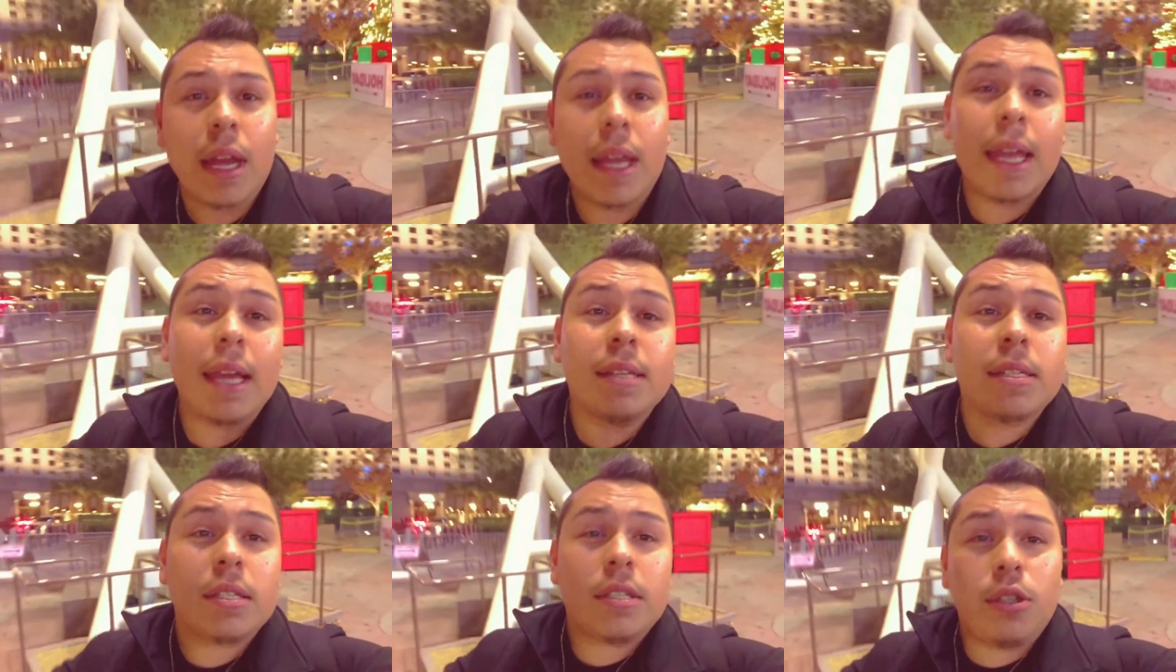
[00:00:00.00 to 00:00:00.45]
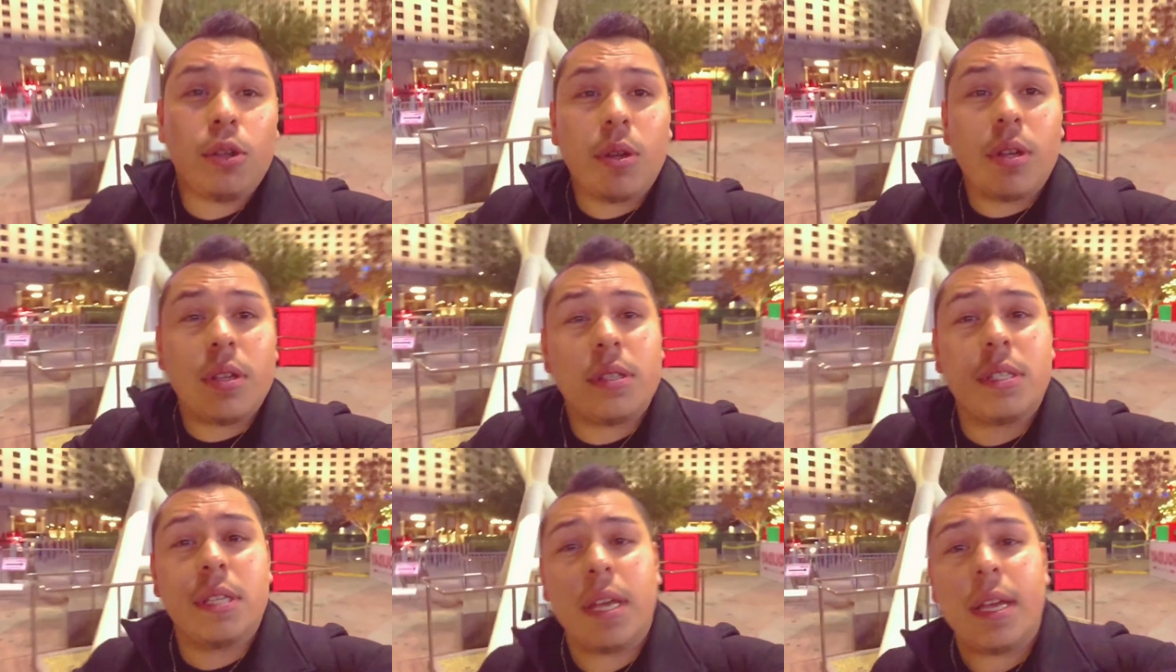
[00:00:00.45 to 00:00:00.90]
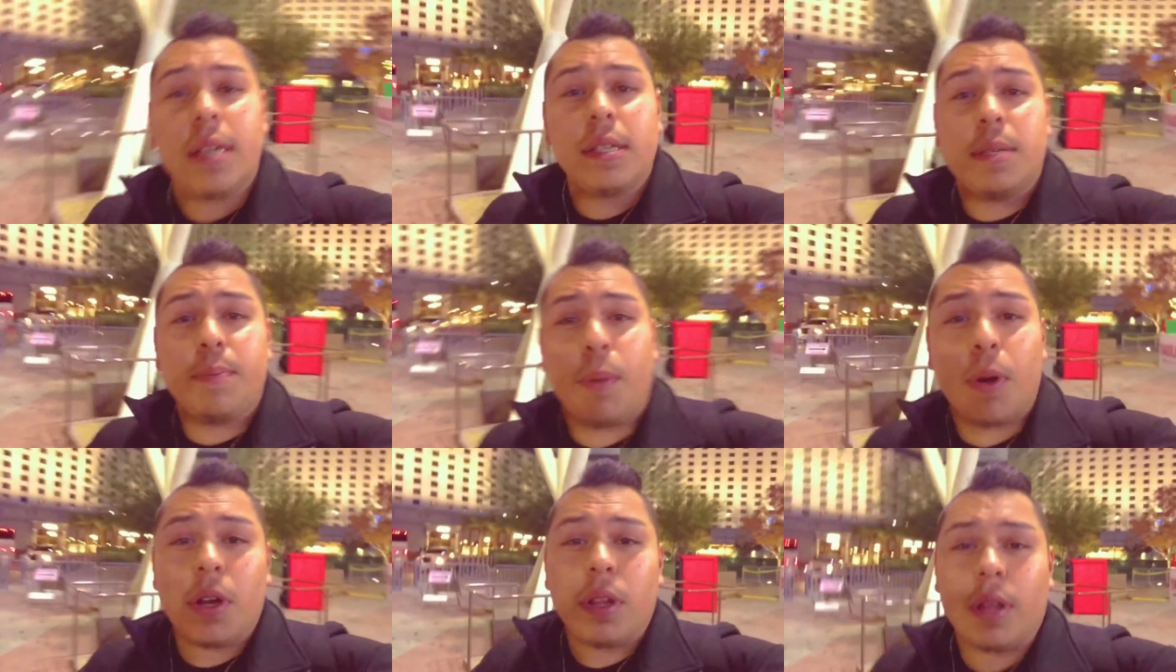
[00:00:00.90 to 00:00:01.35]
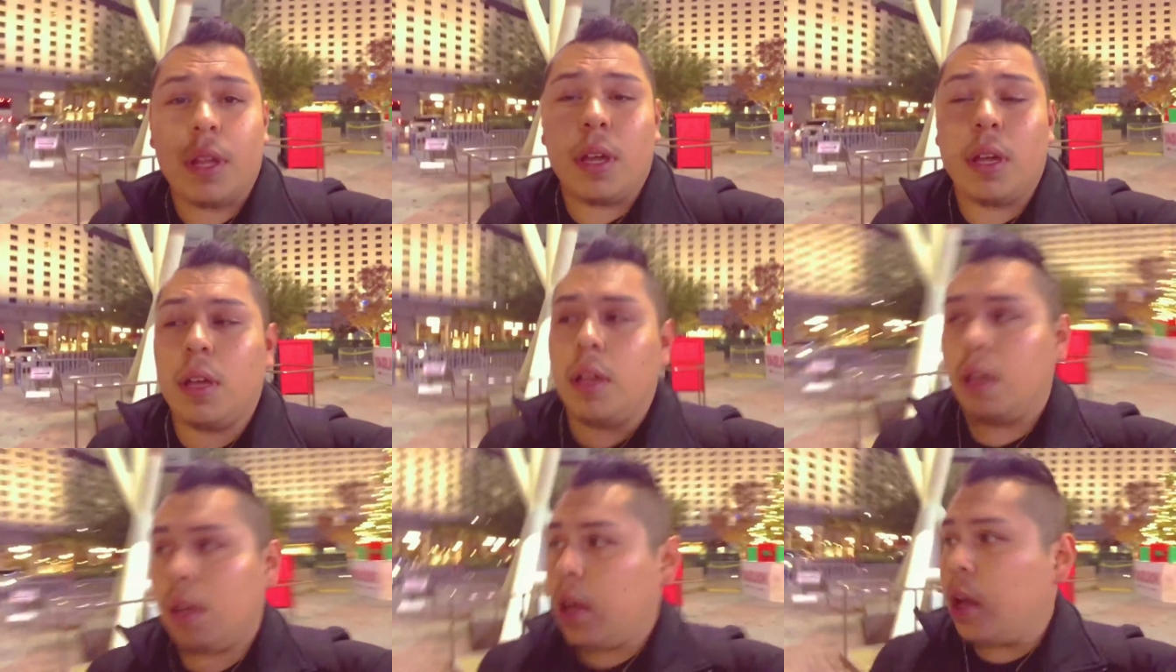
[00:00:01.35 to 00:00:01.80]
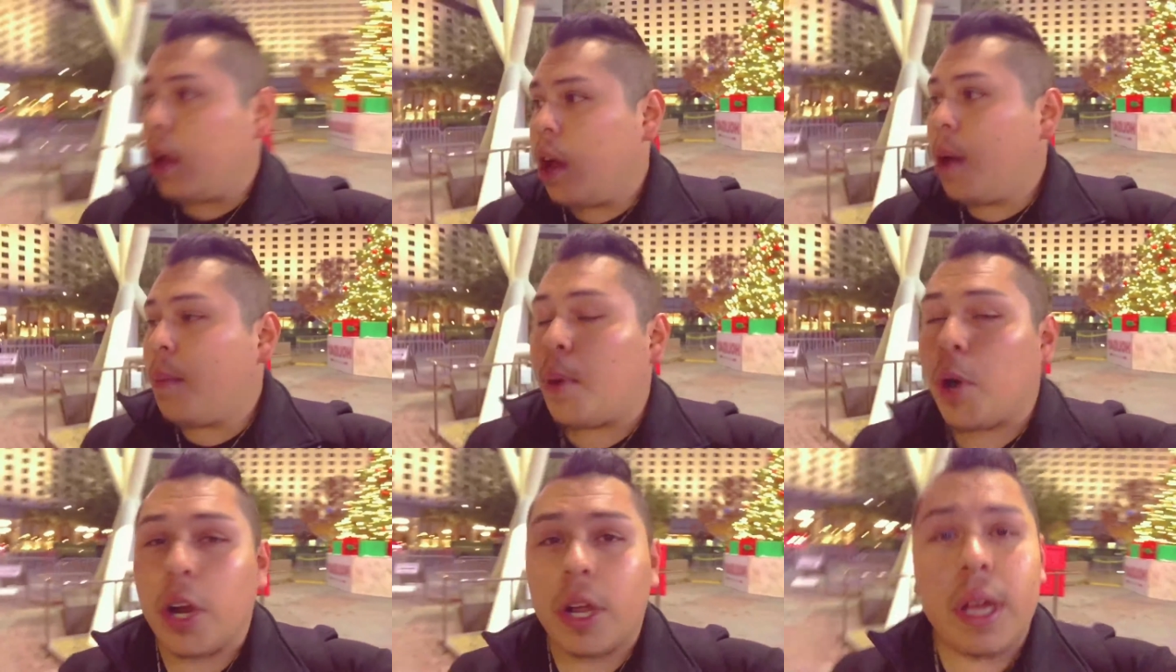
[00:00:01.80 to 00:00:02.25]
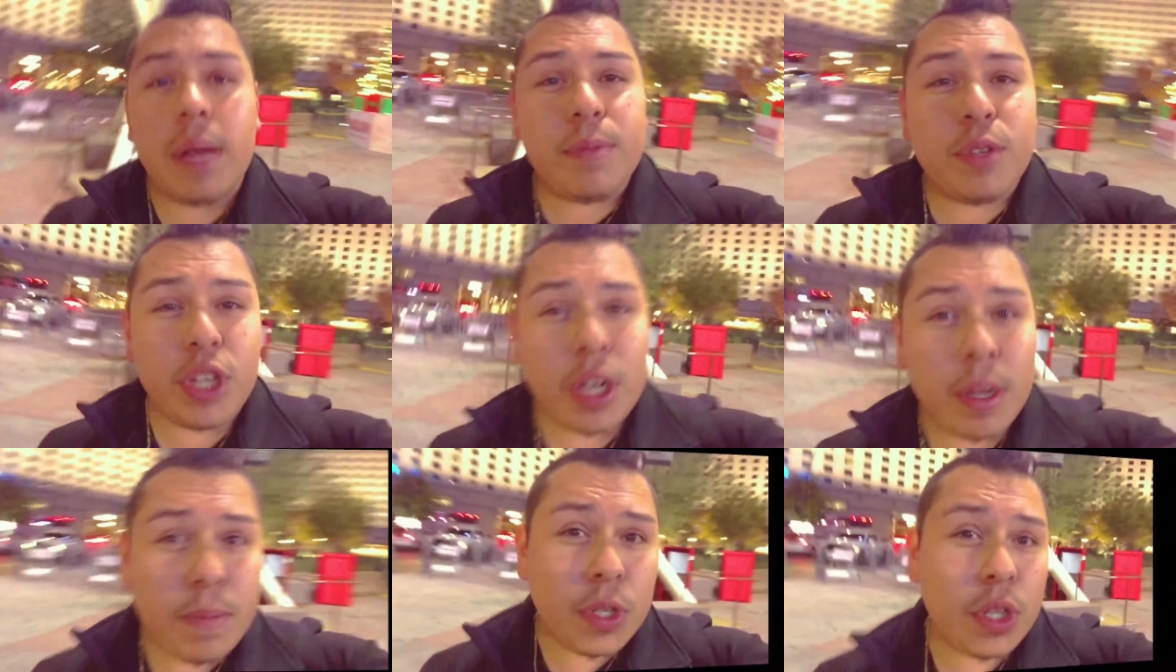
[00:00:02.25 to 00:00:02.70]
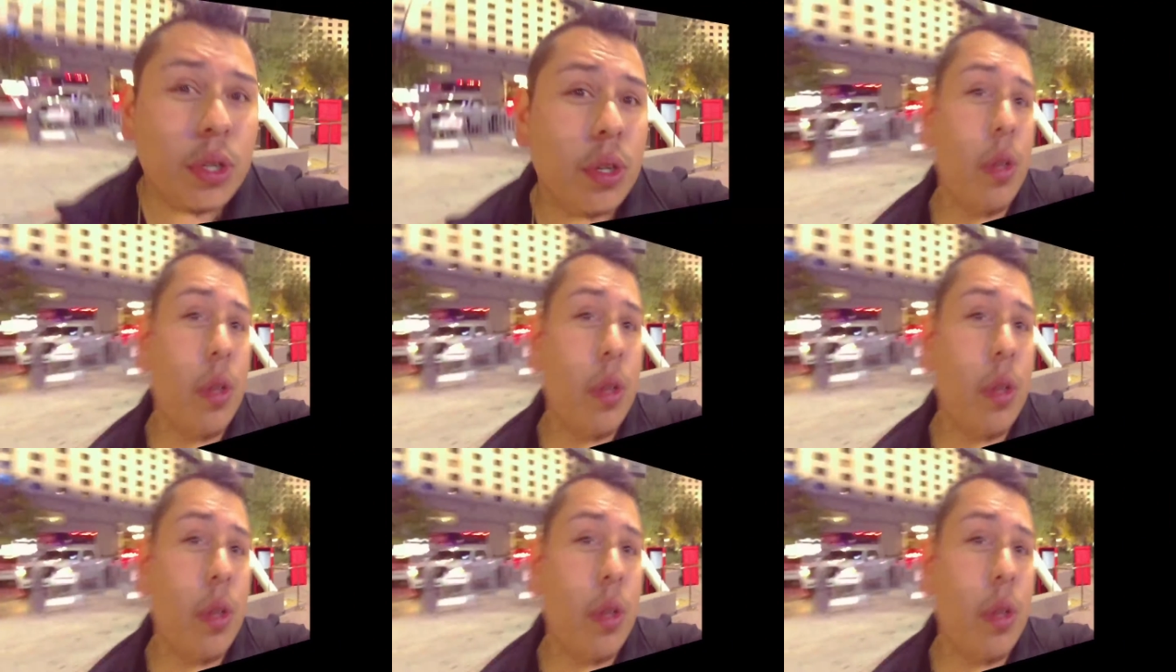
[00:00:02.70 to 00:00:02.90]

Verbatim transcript: I guess you can say it's part of the Park MGM.